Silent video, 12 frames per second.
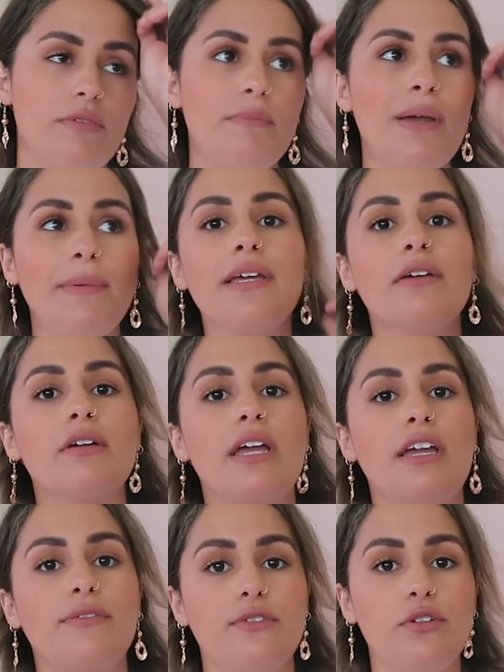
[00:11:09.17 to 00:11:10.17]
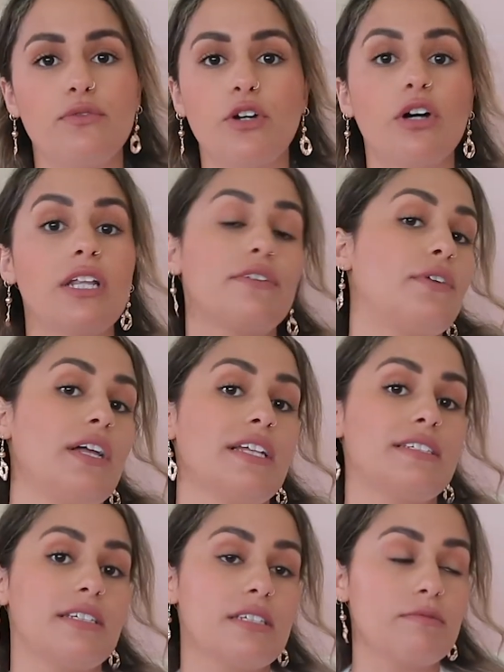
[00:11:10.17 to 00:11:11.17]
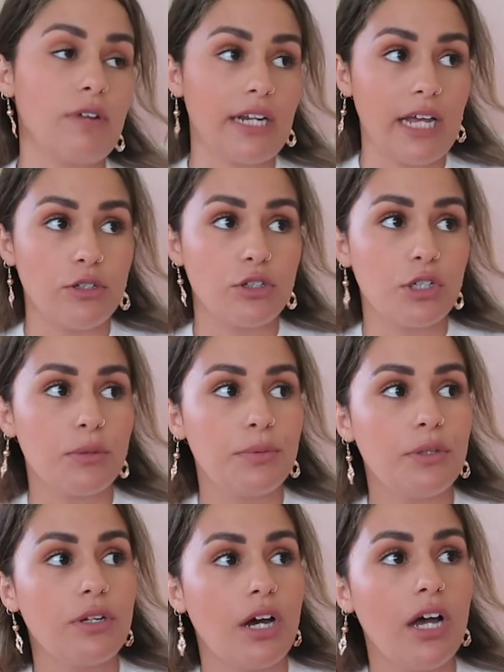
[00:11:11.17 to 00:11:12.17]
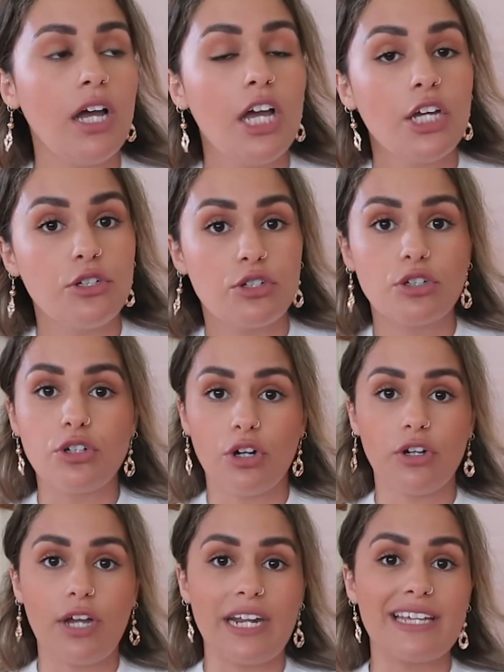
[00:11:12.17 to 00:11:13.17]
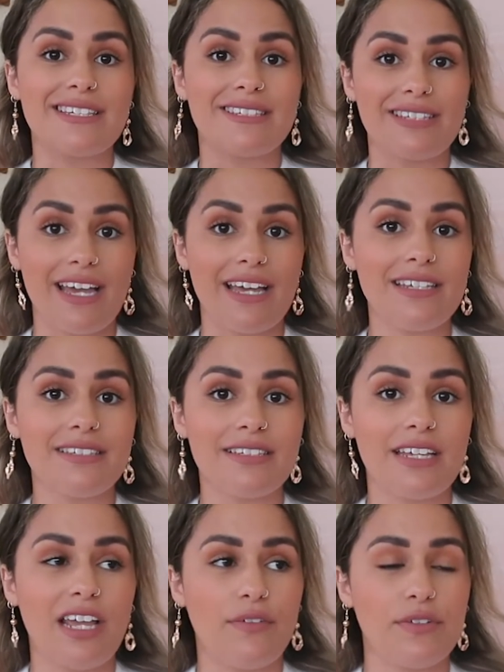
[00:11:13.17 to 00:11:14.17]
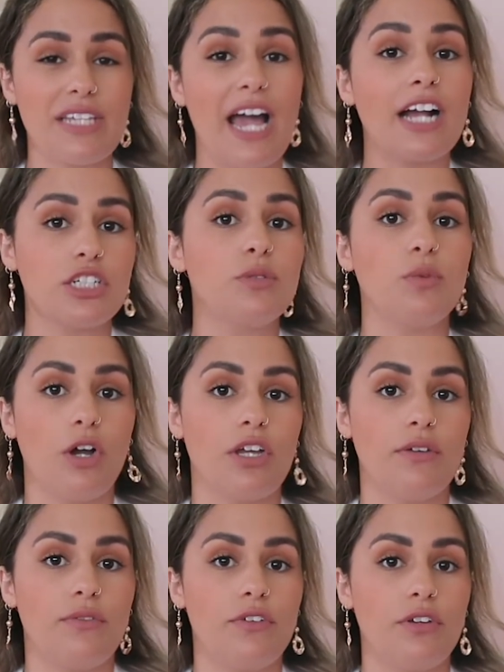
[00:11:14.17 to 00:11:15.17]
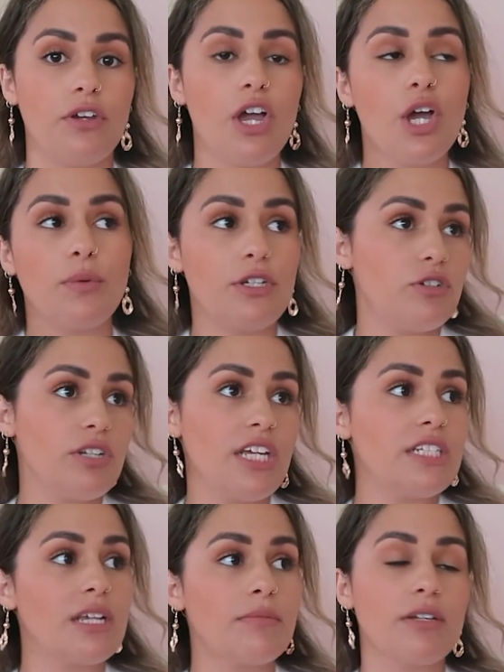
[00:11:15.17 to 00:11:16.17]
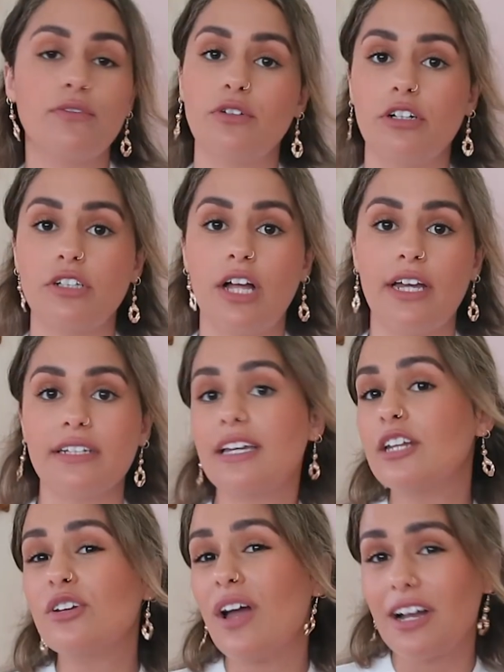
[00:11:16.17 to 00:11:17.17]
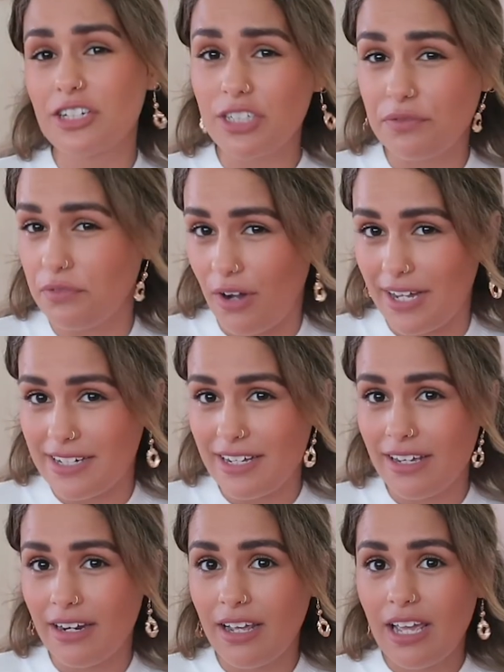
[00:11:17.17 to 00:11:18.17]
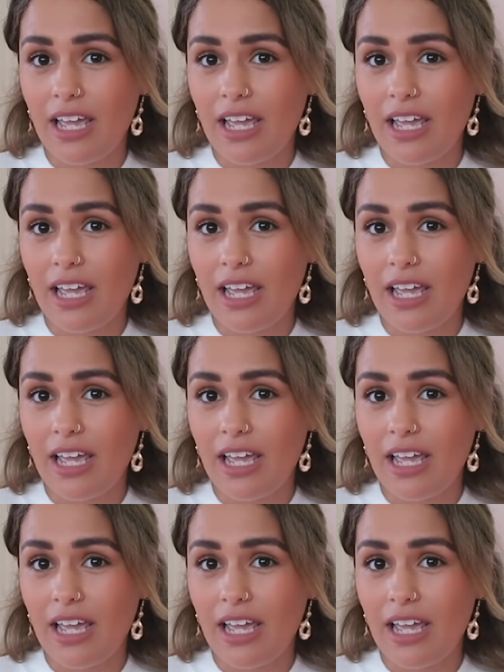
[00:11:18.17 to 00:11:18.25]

maybe if you've got like a filing system right now on your computer, you should go and assess if it's actually working for you. When you need something for a client, can you actually find it?